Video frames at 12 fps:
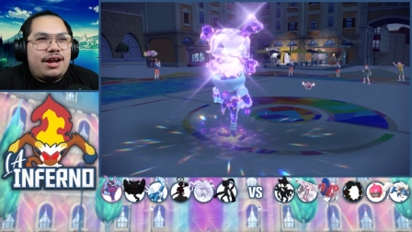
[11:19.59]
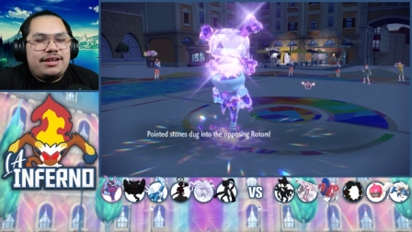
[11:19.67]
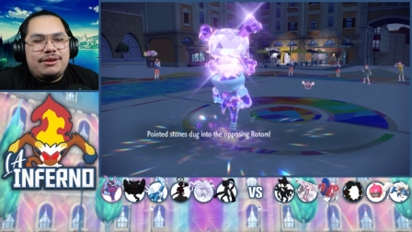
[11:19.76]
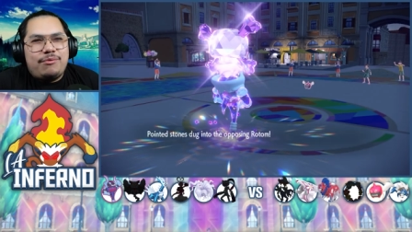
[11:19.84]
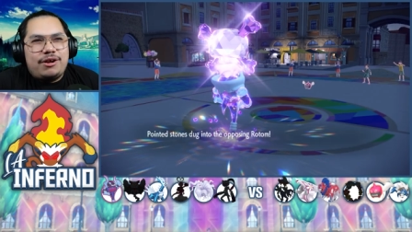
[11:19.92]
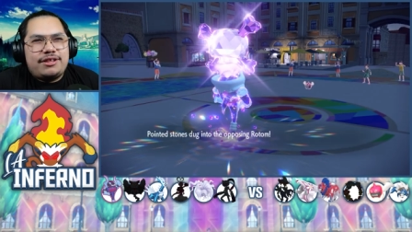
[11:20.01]
I
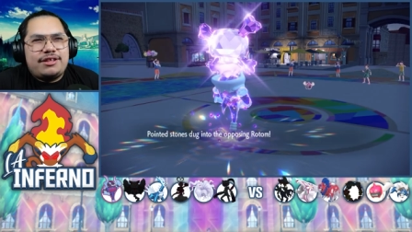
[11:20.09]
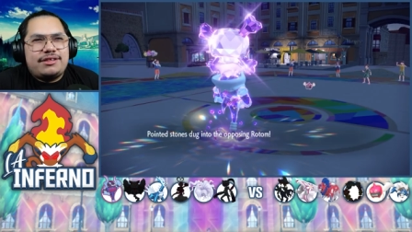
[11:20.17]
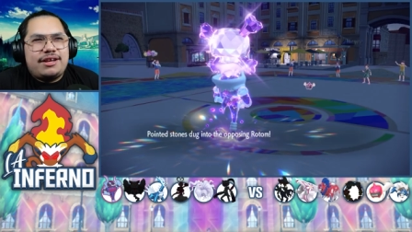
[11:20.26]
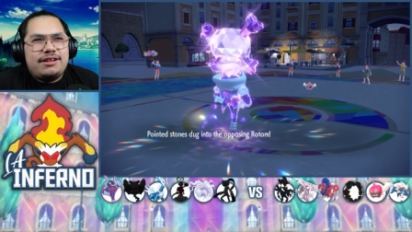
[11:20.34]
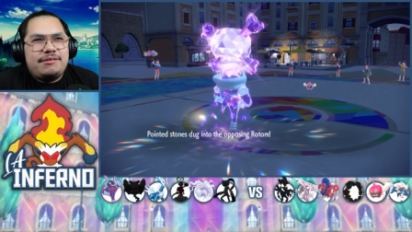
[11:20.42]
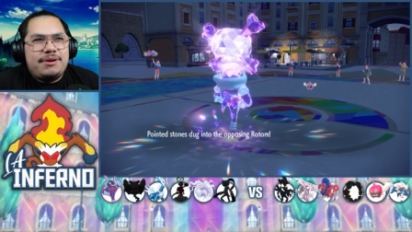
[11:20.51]
did watch his
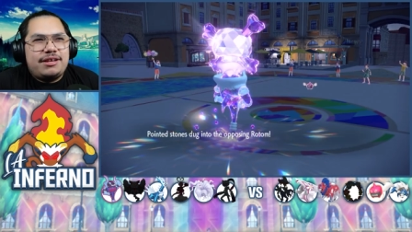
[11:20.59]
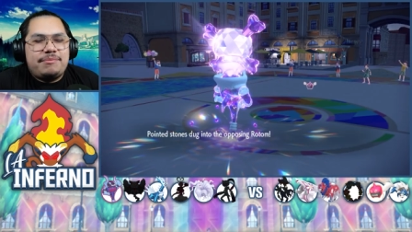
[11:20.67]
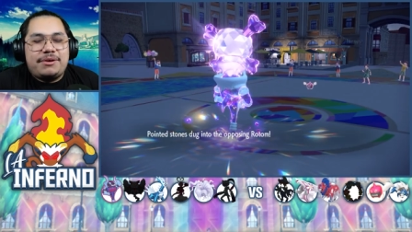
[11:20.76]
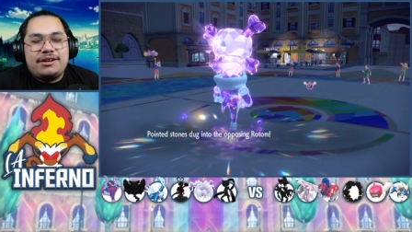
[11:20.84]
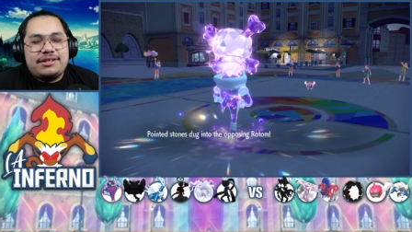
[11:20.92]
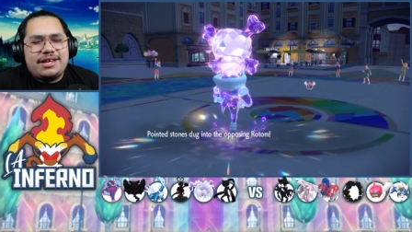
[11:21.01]
side of the match,
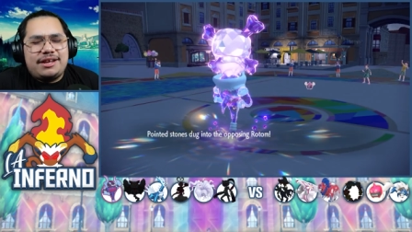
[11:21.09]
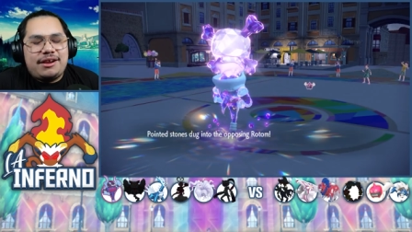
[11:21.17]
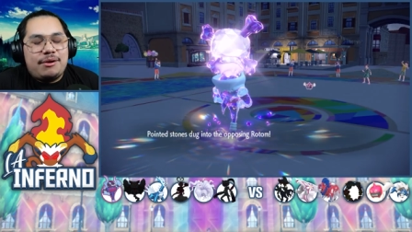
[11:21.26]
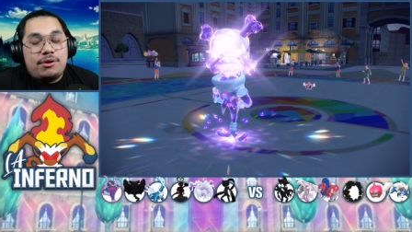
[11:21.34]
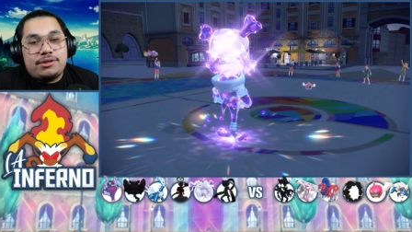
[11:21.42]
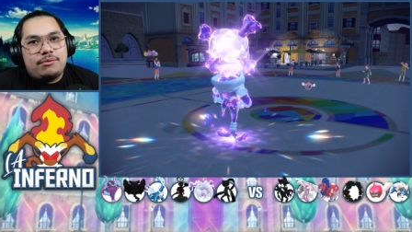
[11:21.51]
but honestly i,
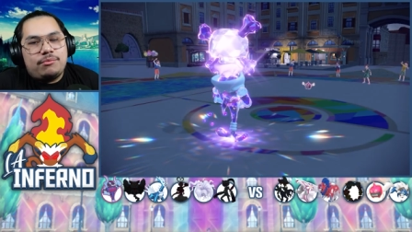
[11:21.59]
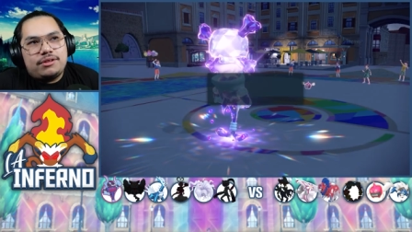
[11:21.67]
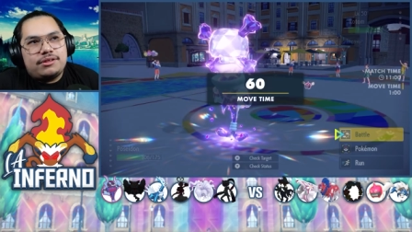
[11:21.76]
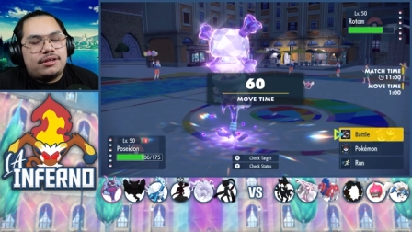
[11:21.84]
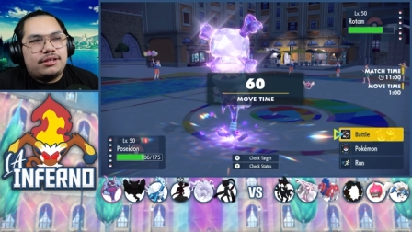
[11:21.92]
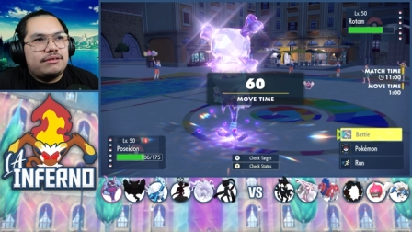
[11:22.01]
I watched it
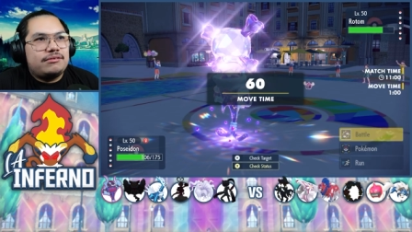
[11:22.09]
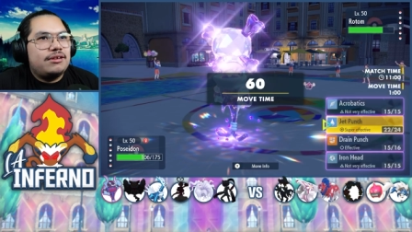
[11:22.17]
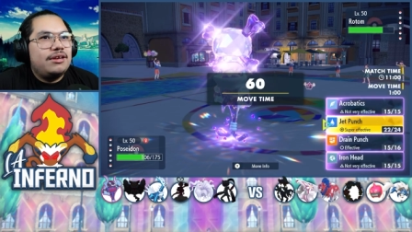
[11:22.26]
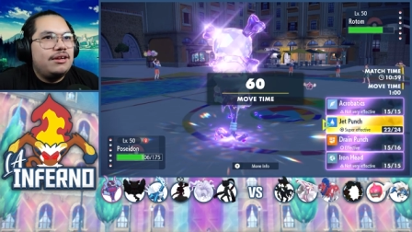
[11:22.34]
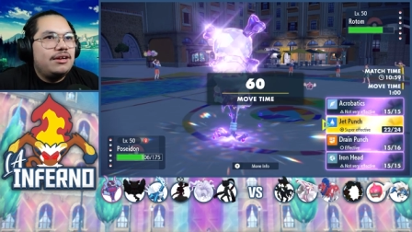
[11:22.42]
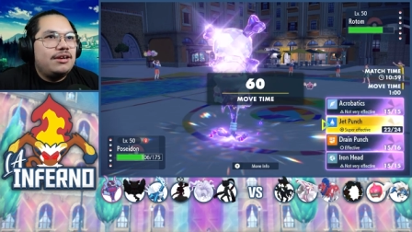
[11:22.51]
once and I just
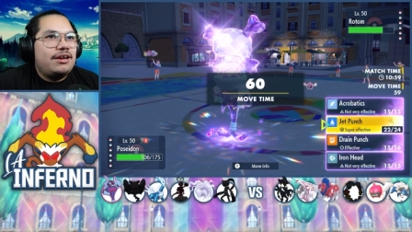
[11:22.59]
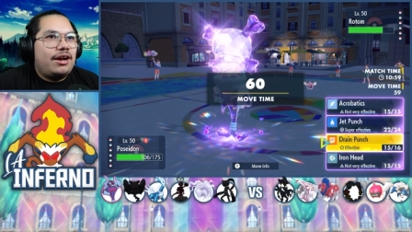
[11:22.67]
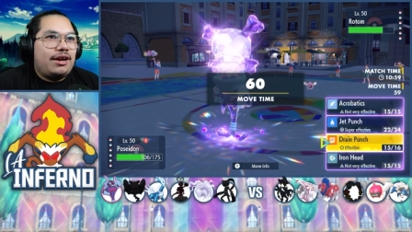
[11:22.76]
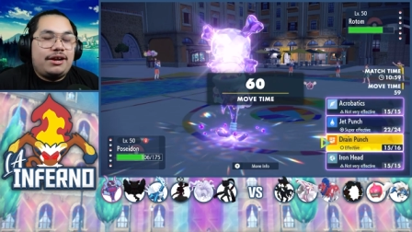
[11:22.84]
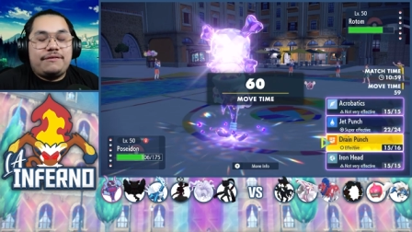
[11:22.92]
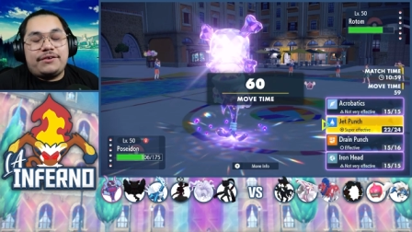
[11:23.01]

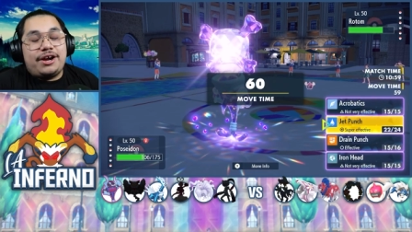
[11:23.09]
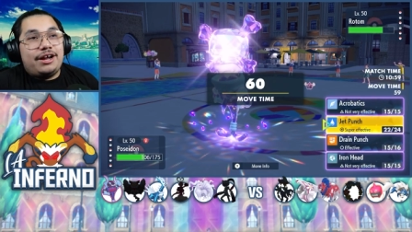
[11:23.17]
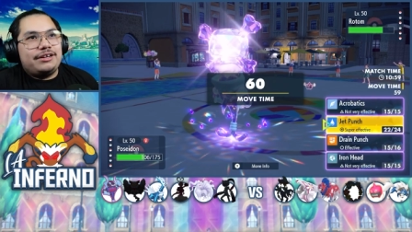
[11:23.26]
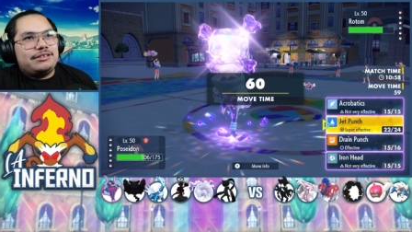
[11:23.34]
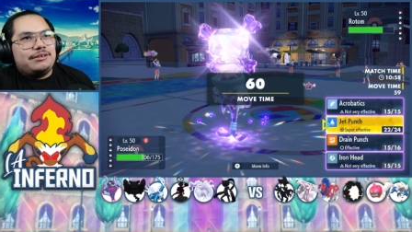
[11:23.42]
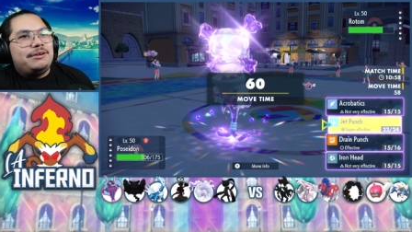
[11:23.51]
kind of forgot
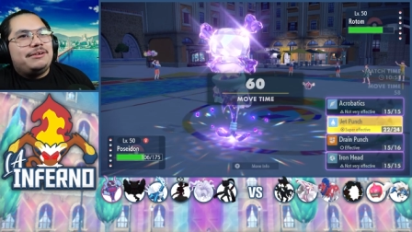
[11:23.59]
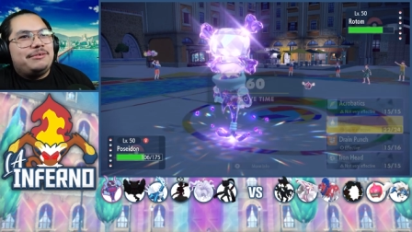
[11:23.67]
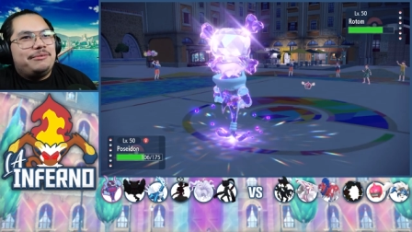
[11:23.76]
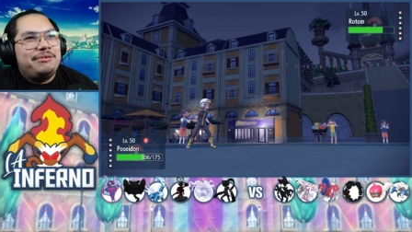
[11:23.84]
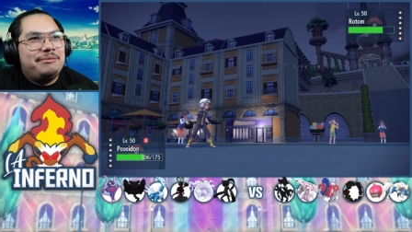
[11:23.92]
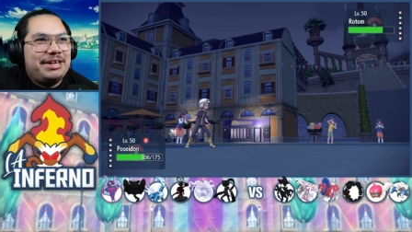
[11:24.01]

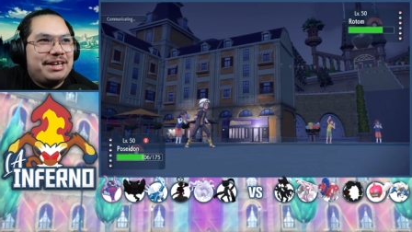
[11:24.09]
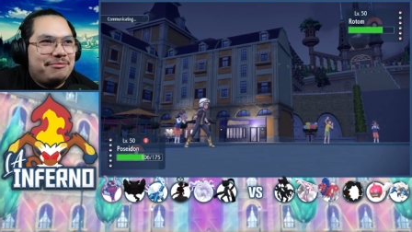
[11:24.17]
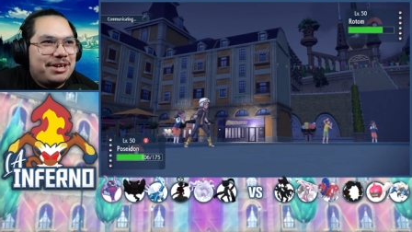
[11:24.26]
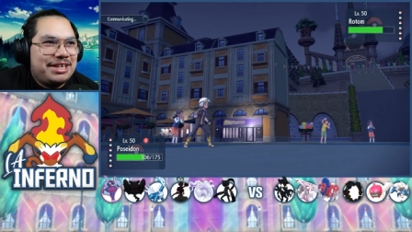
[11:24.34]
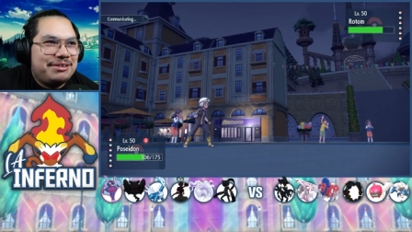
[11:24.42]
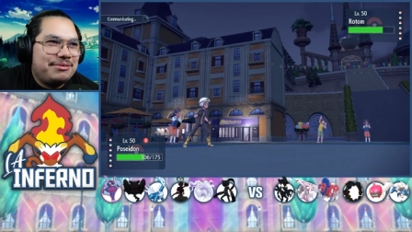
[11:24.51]

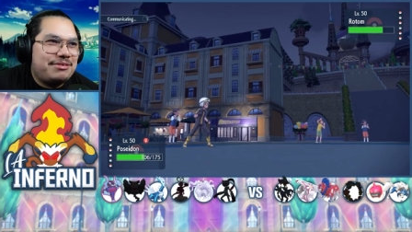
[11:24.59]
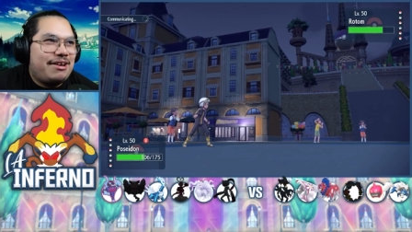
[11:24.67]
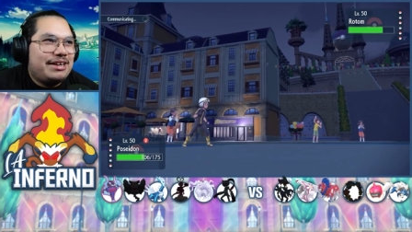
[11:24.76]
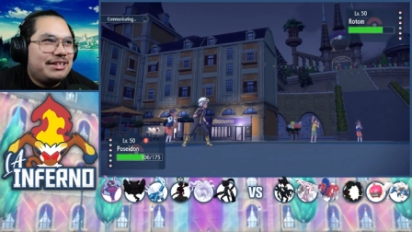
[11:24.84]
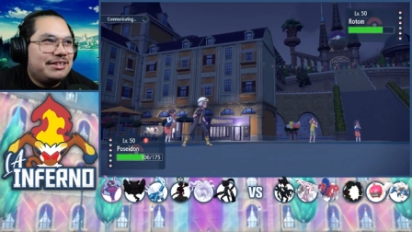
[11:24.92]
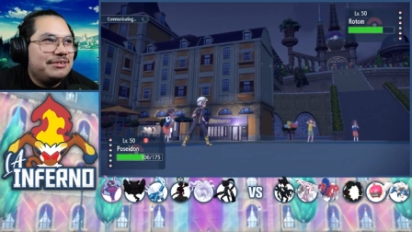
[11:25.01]
what he was
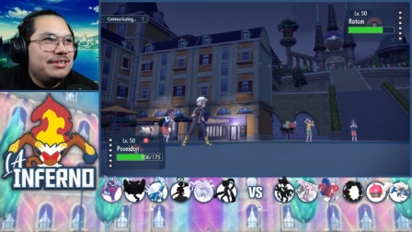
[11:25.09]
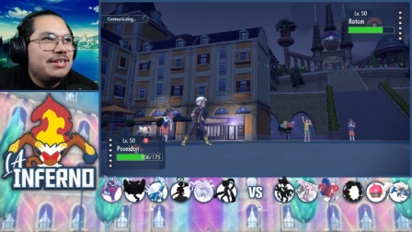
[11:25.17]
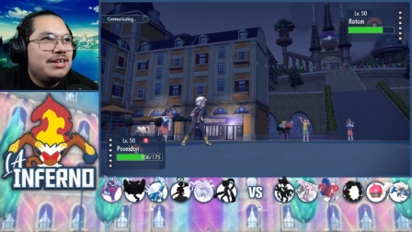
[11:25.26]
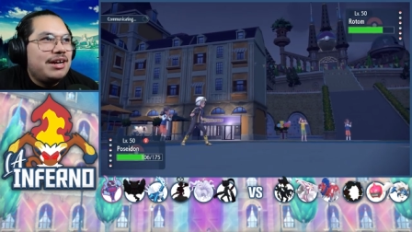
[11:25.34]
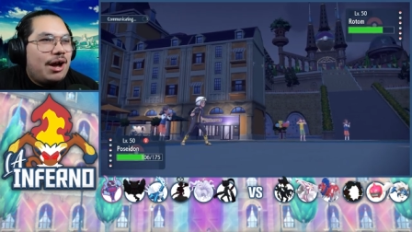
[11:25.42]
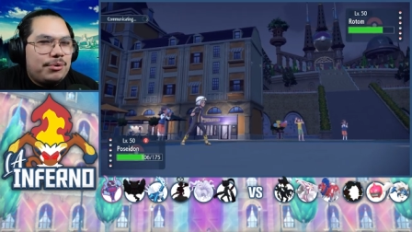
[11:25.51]
trying to do.
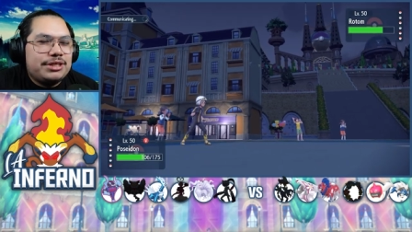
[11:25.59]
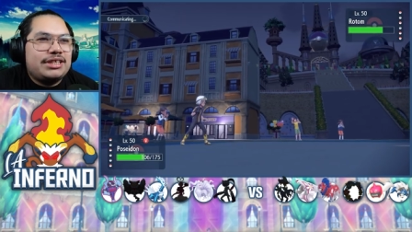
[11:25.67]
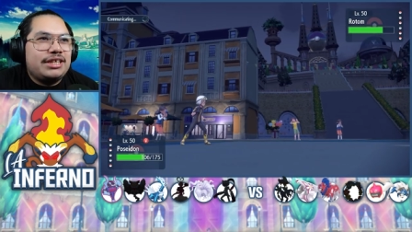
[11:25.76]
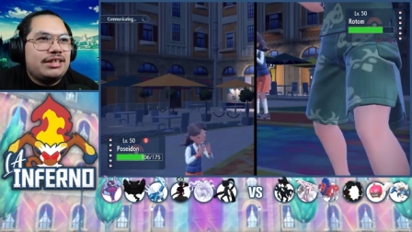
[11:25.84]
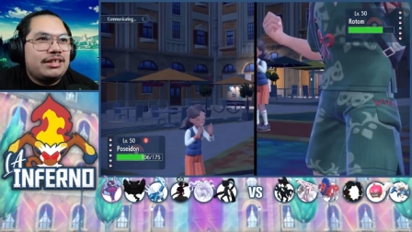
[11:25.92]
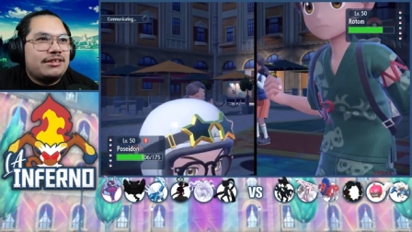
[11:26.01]
I want to say
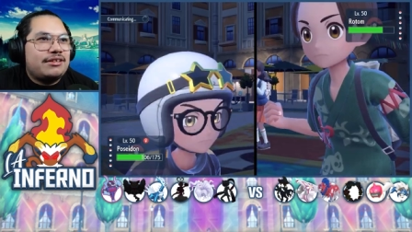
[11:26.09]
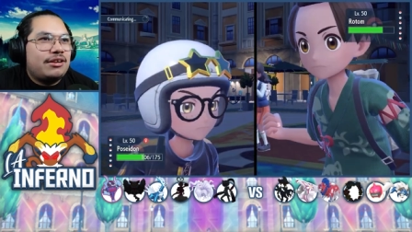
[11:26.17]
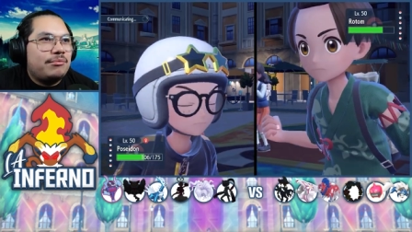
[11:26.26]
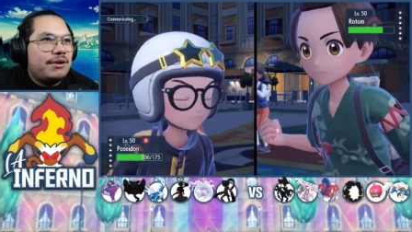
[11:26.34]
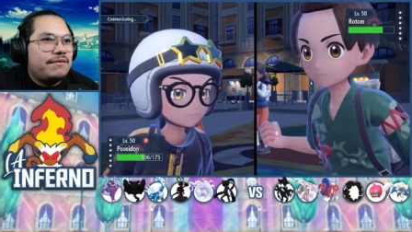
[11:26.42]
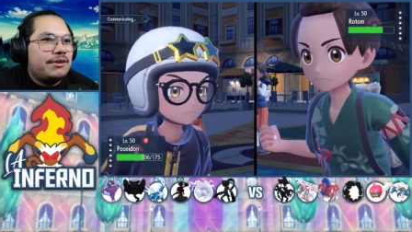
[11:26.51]
he clicks Thunder
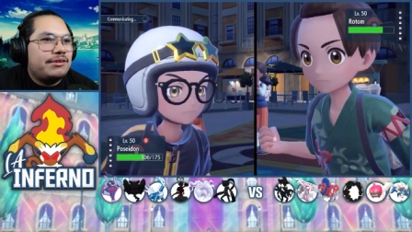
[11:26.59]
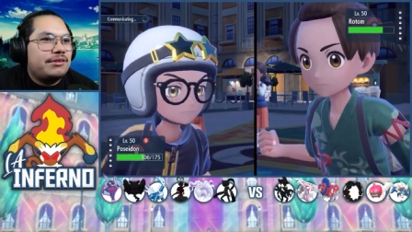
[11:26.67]
Wave here